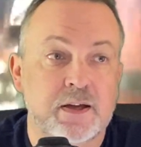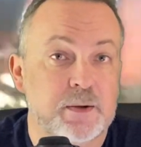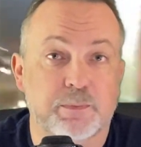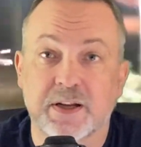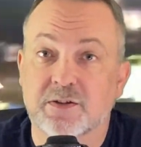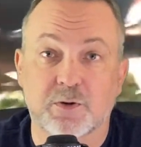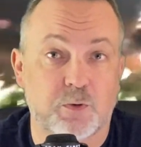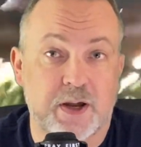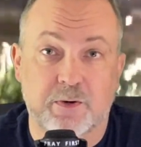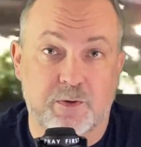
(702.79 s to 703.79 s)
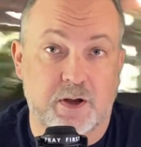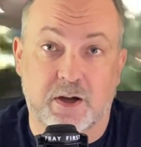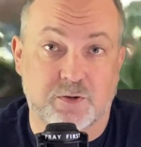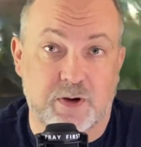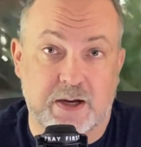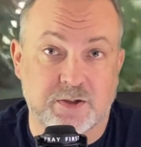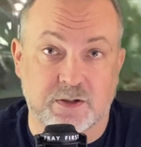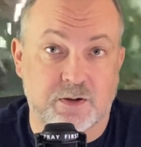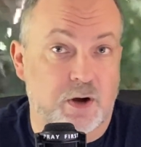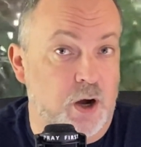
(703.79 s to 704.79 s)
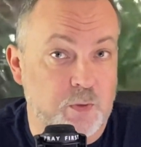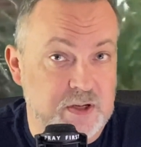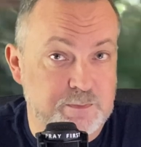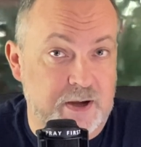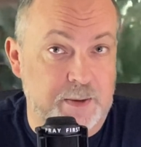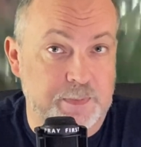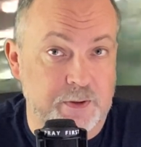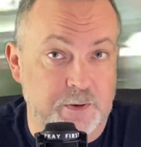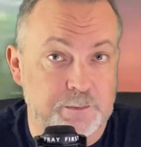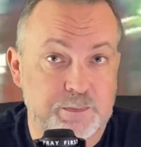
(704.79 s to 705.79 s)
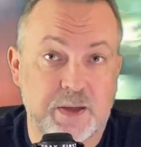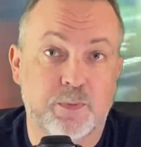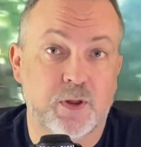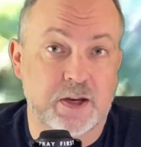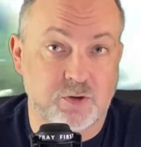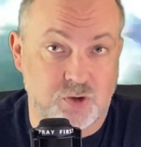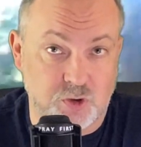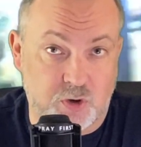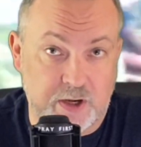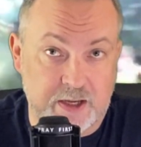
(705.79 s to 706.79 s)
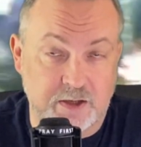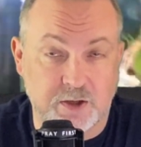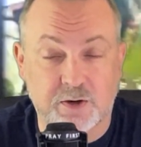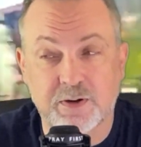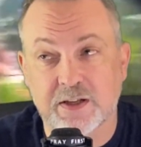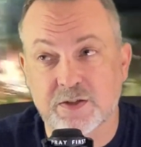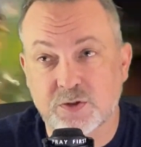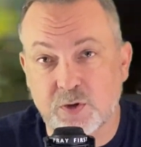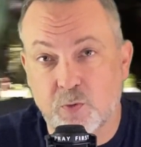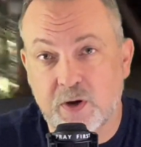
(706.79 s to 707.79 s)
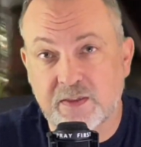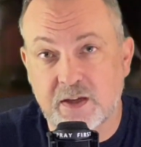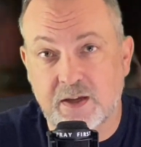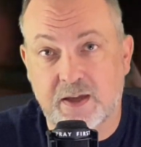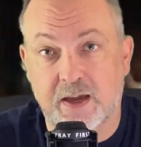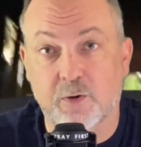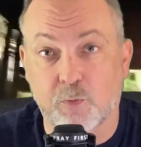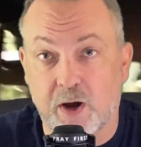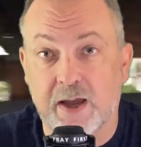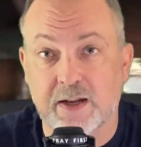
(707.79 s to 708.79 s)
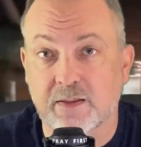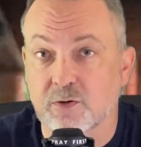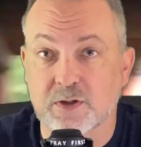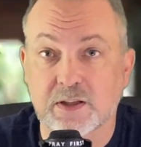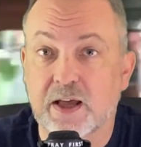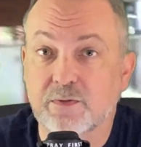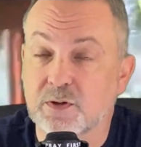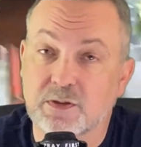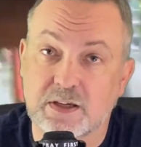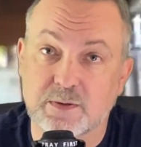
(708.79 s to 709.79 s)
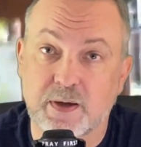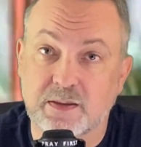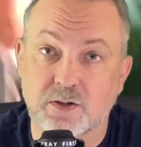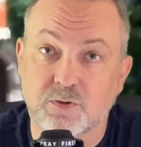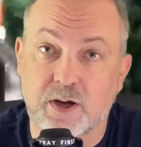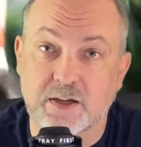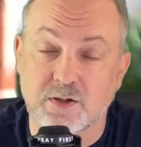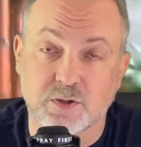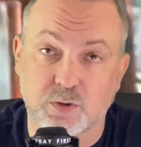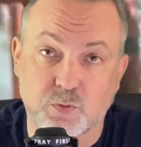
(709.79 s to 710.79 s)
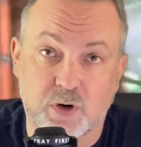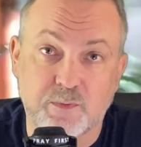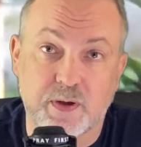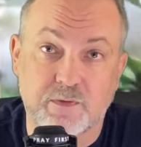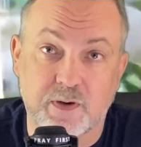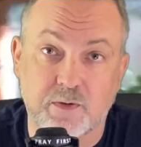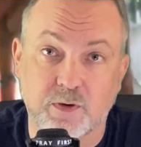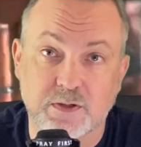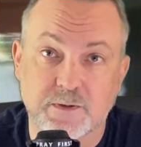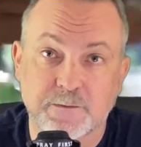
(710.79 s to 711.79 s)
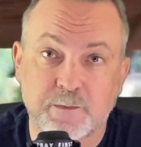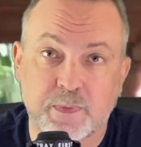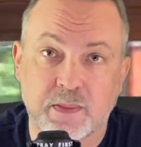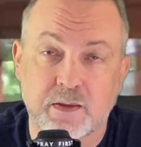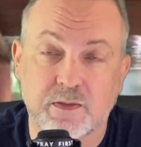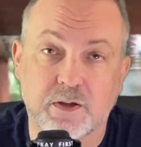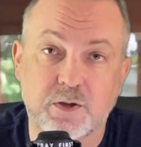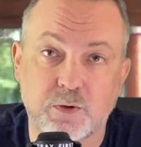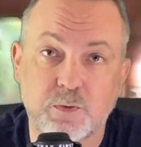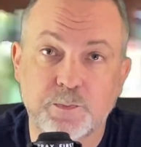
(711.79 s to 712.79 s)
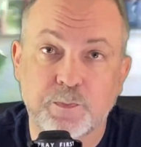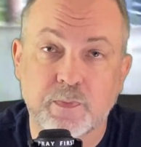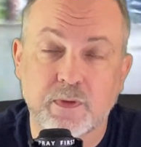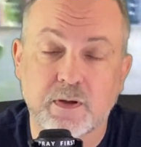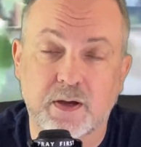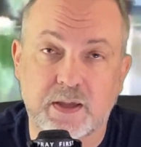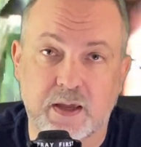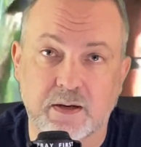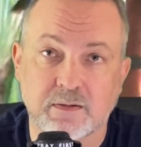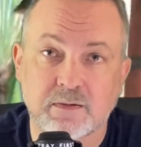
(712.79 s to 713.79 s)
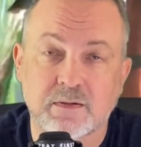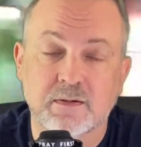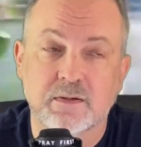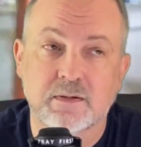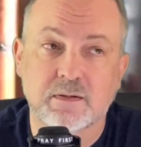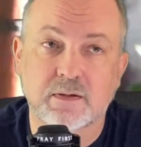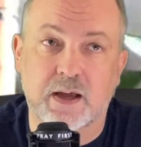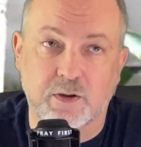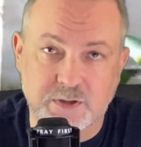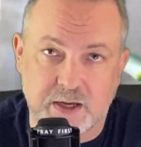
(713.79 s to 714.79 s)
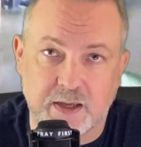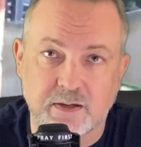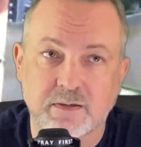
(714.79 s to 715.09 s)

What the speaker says: But it's a great attraction, always popular. People enjoy it. You don't get so wet that you can't ride it. There's a lot of good things about the attraction, so it's one of my favorites. The queue, again, outside,